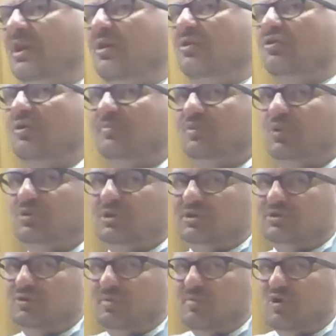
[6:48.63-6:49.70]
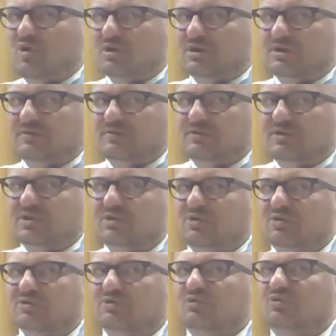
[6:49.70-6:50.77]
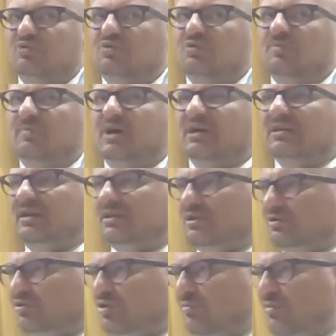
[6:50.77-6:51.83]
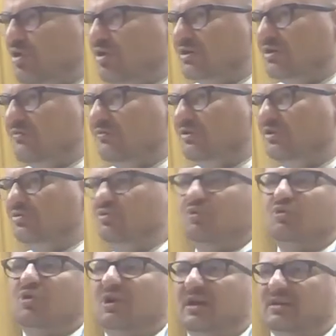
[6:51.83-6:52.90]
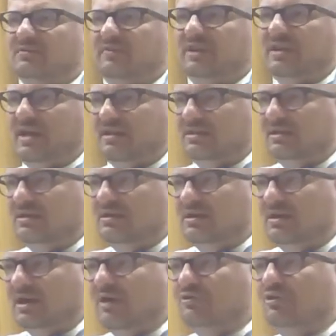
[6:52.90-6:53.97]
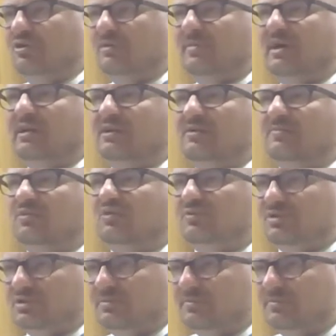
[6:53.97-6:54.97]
computer tomography or to magnetic tomography to collect the data, how your body moves.